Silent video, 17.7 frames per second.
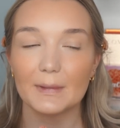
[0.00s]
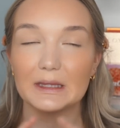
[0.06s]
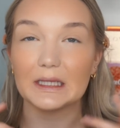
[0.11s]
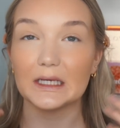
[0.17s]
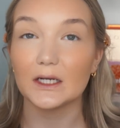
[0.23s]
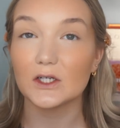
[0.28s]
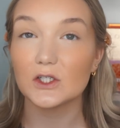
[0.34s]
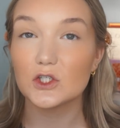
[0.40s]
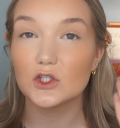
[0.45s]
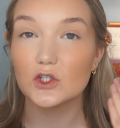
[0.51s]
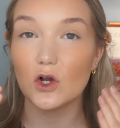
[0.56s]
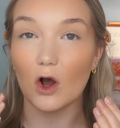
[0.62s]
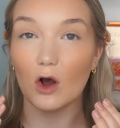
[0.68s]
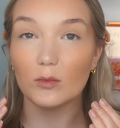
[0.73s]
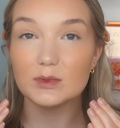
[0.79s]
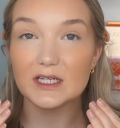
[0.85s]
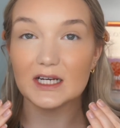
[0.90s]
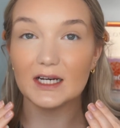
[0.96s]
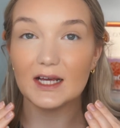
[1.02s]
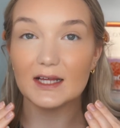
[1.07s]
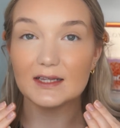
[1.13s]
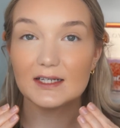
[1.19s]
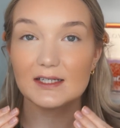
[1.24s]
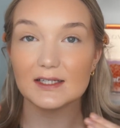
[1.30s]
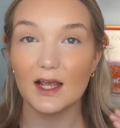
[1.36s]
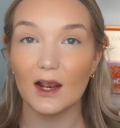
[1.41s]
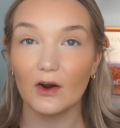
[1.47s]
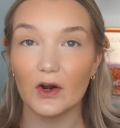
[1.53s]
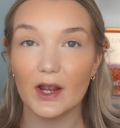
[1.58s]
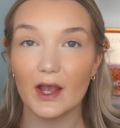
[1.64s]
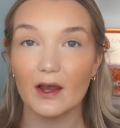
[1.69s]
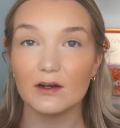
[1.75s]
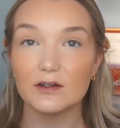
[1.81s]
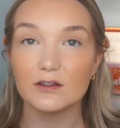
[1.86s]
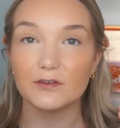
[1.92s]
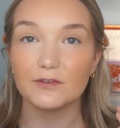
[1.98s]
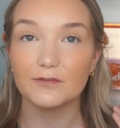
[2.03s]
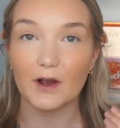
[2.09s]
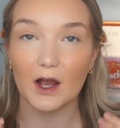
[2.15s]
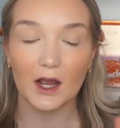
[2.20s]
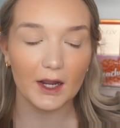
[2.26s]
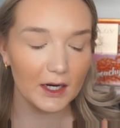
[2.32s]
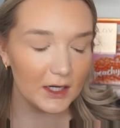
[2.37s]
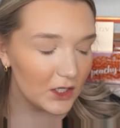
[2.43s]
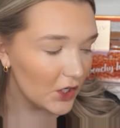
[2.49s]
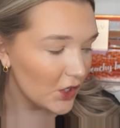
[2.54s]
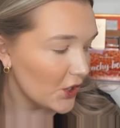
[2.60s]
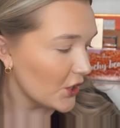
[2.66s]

like sculpted in this area and defined.